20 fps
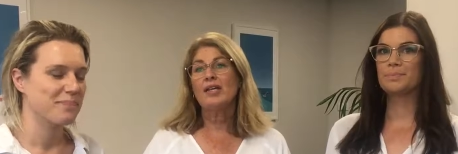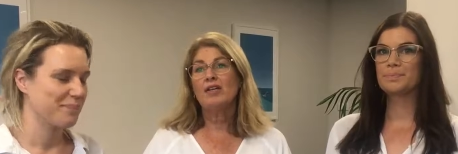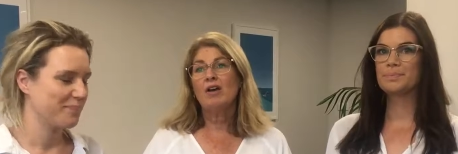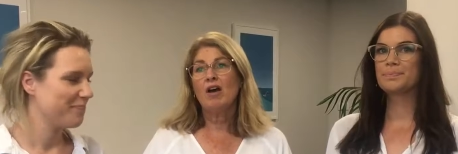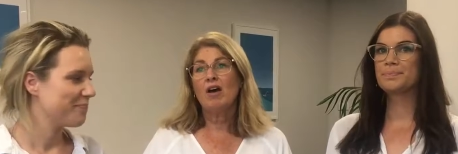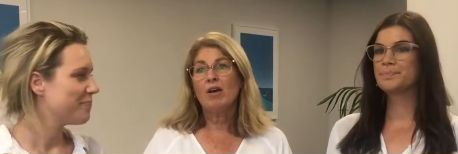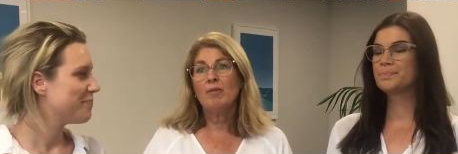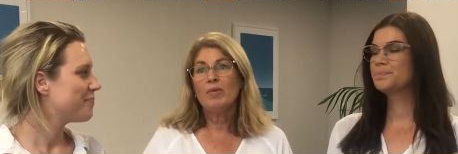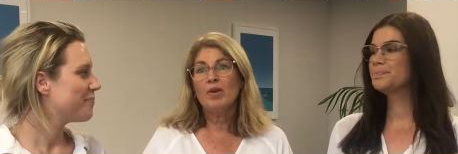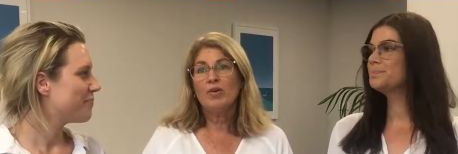Speaker 1: Yeah. And
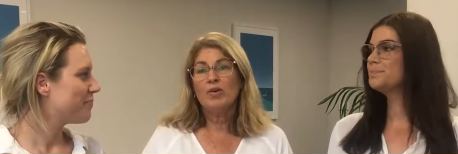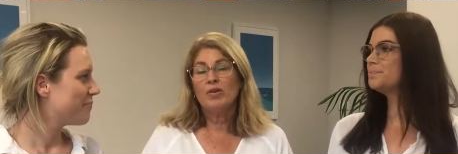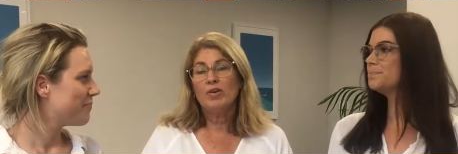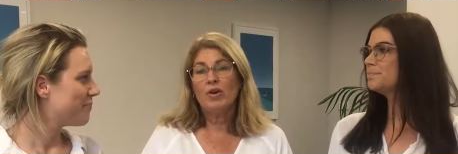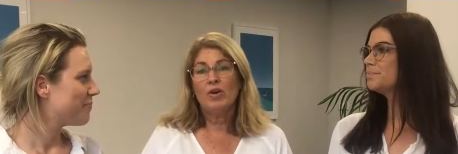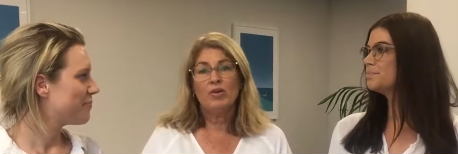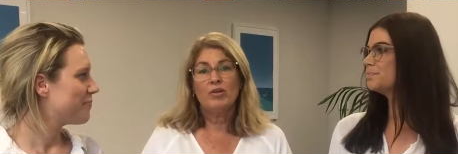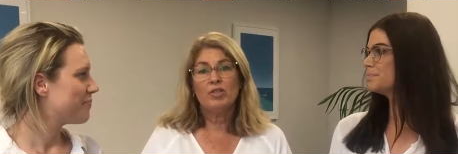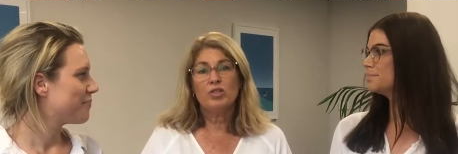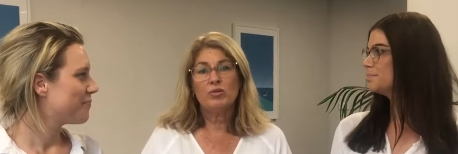I'm only
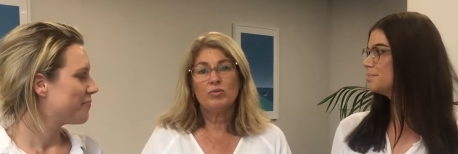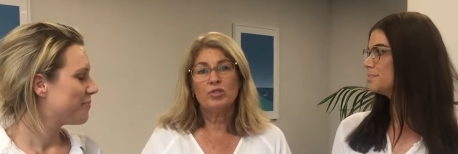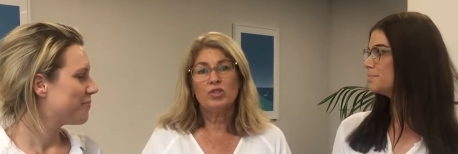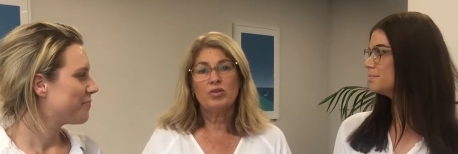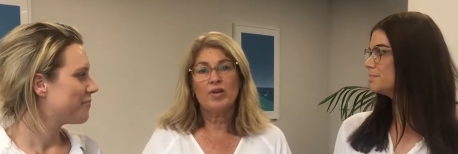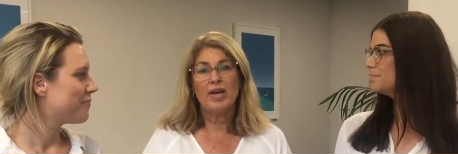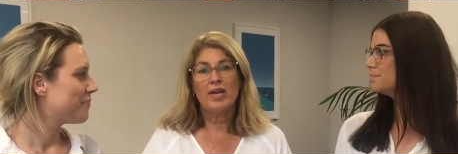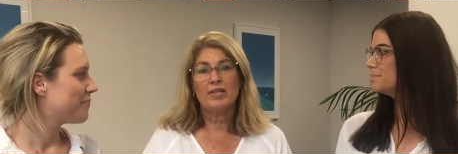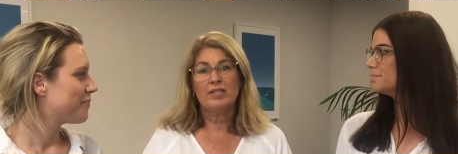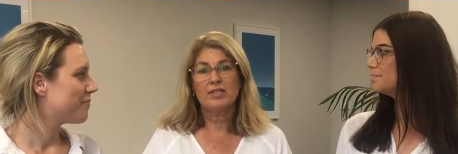going to
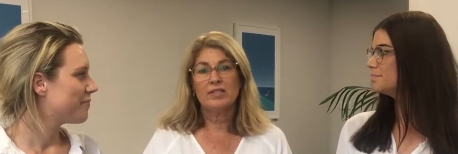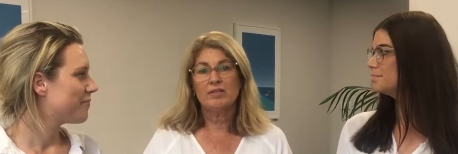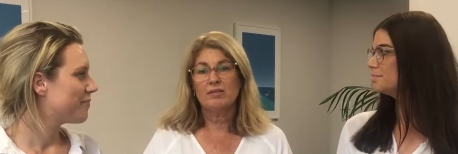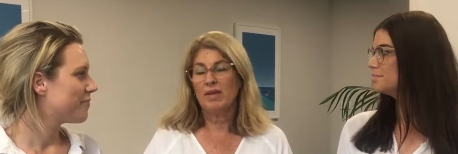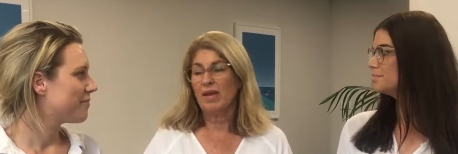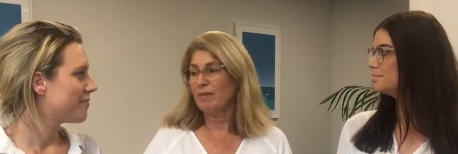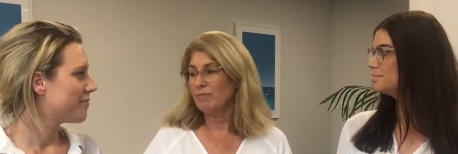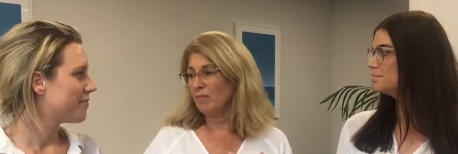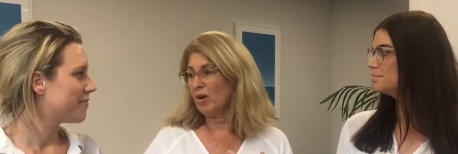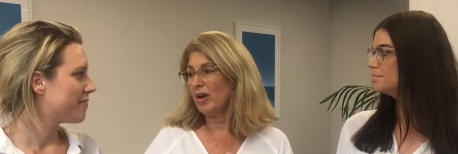attract,
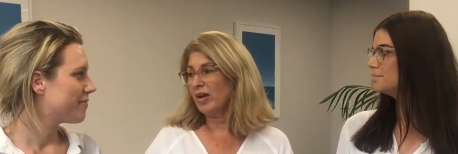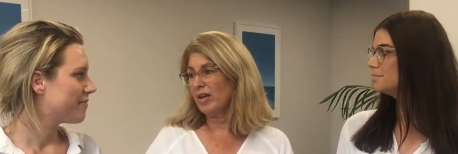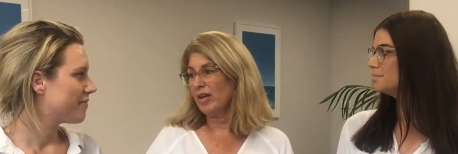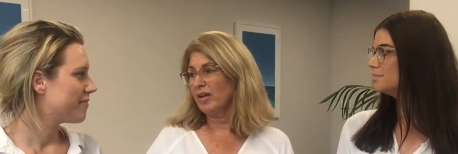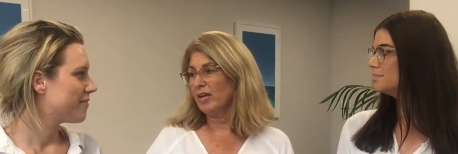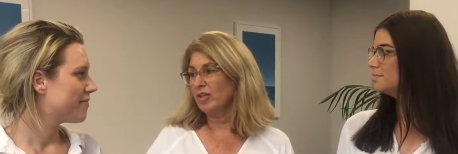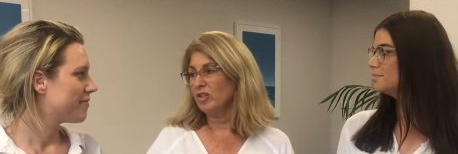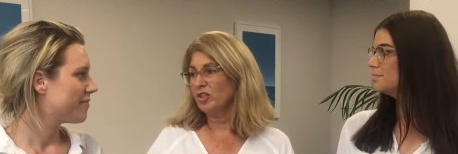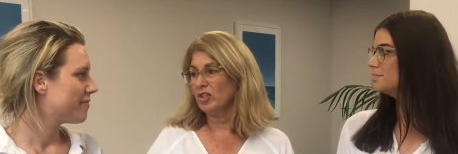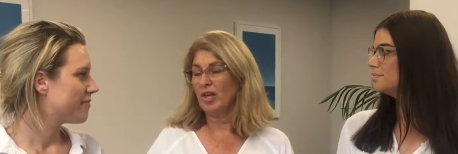at my
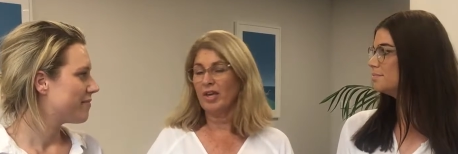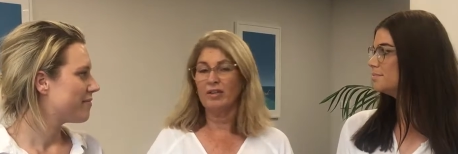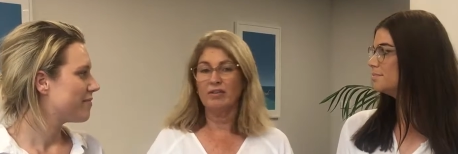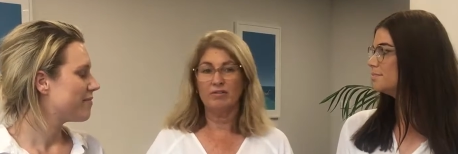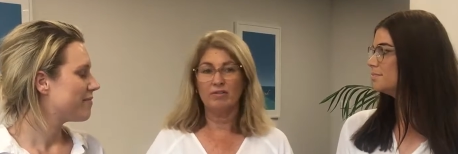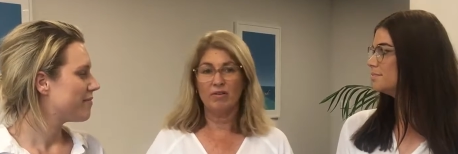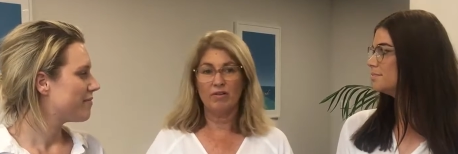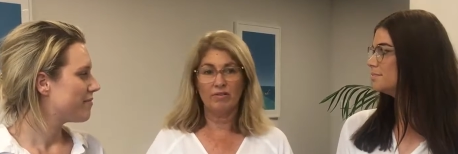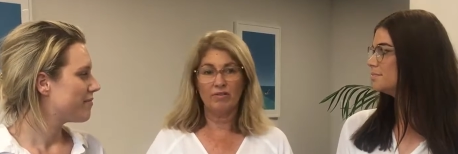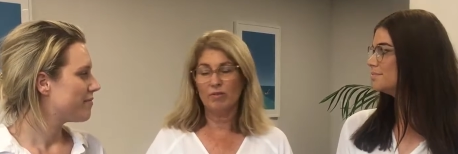age
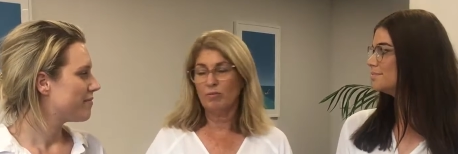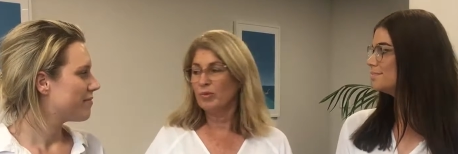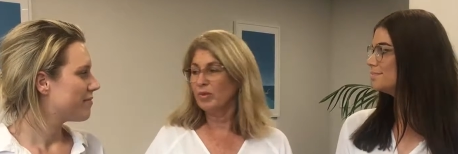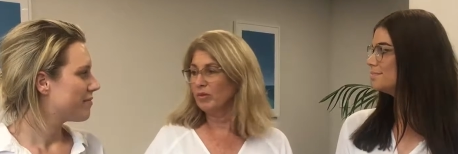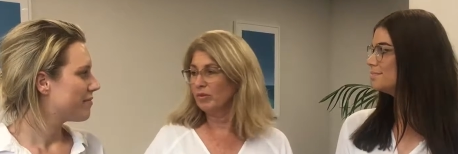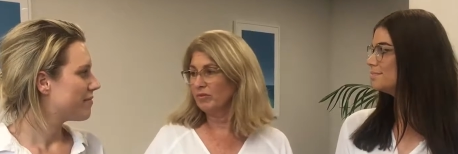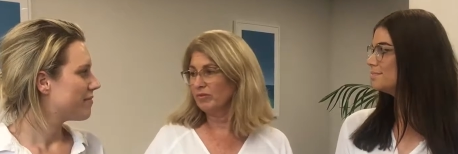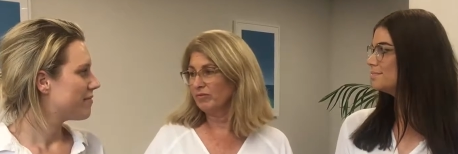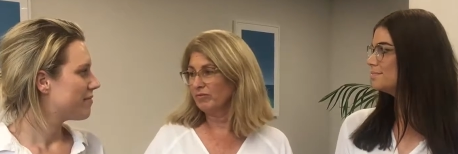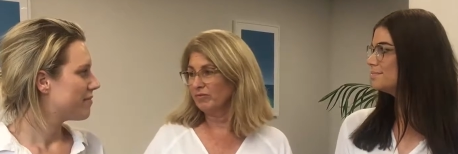and on the
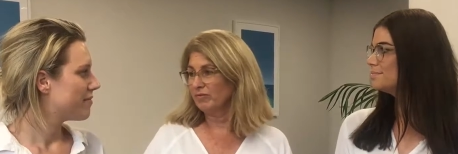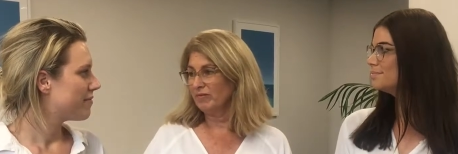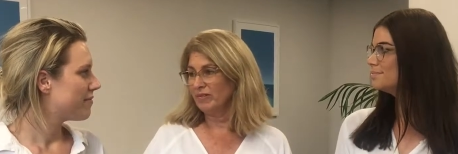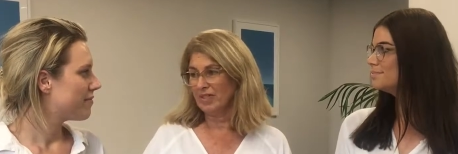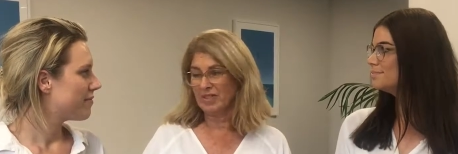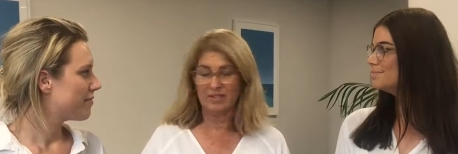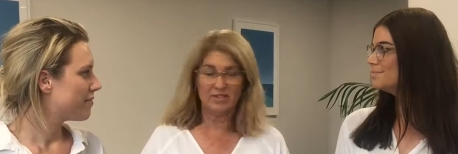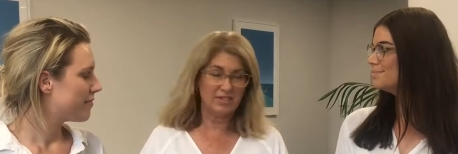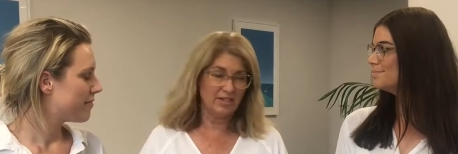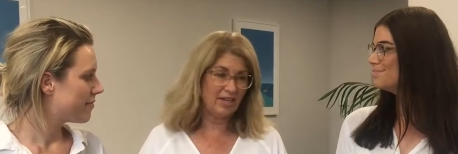world the
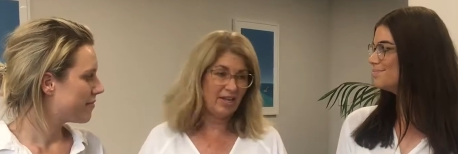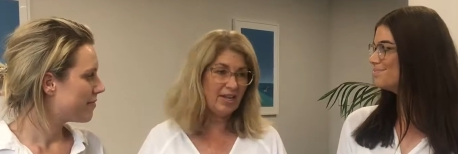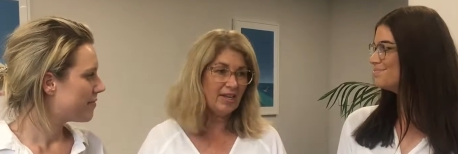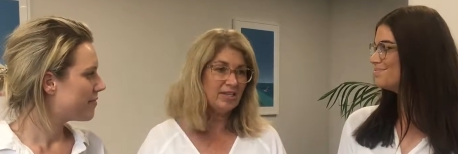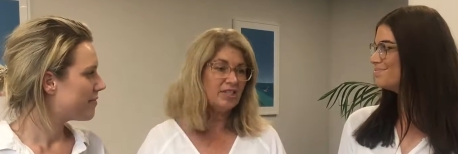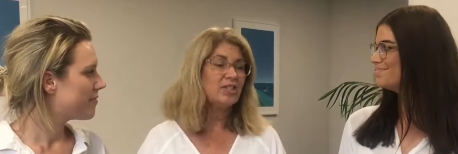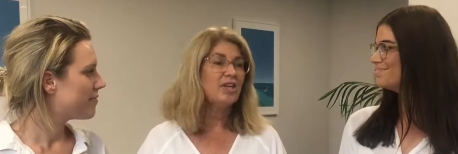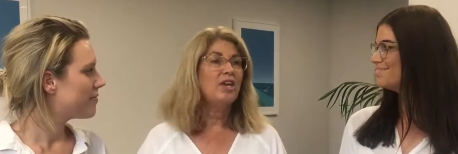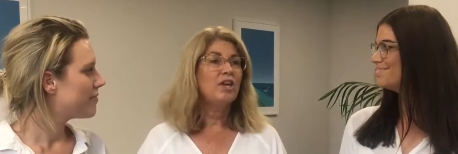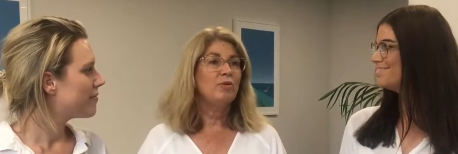
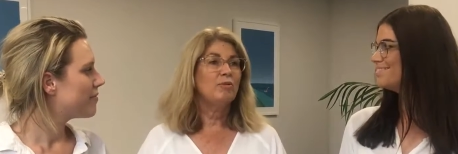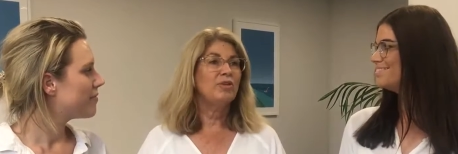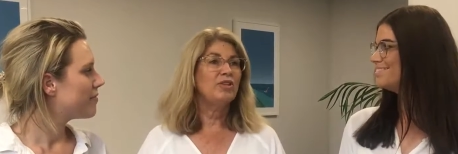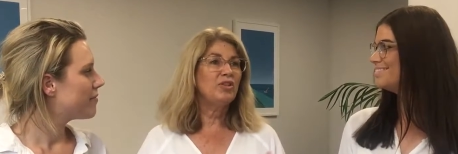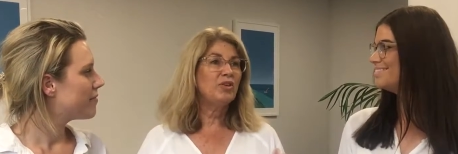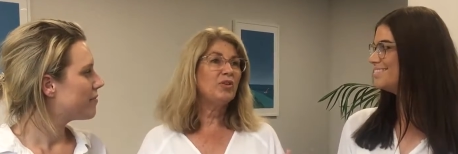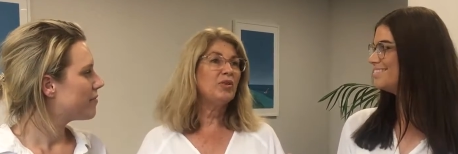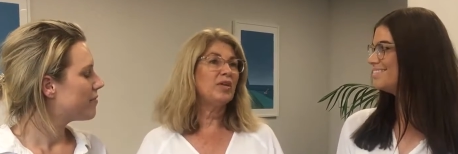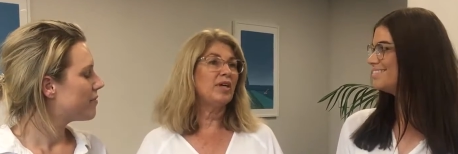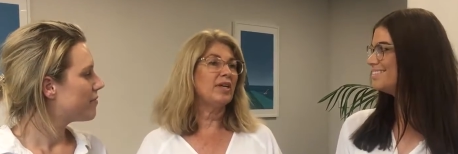internet with
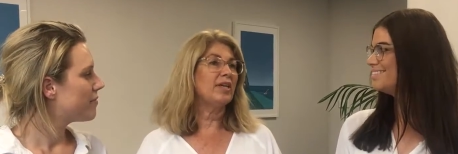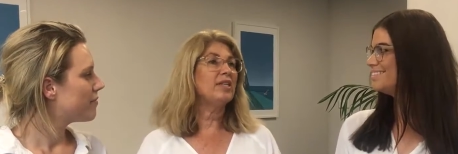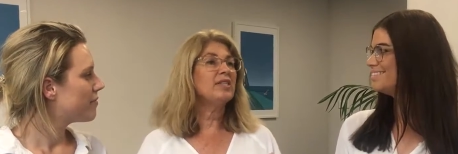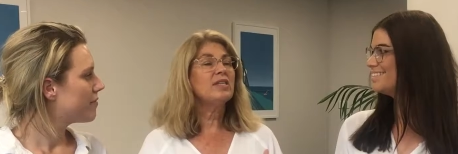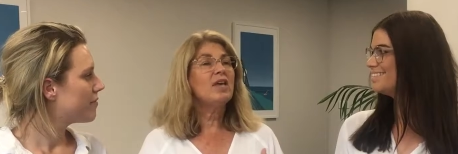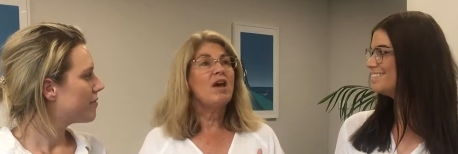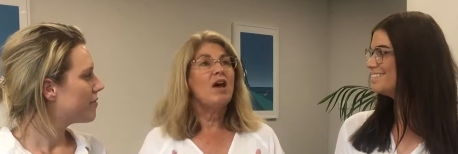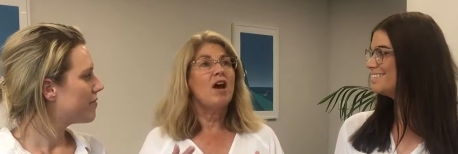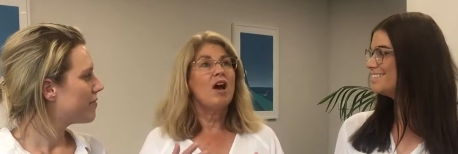you youngies,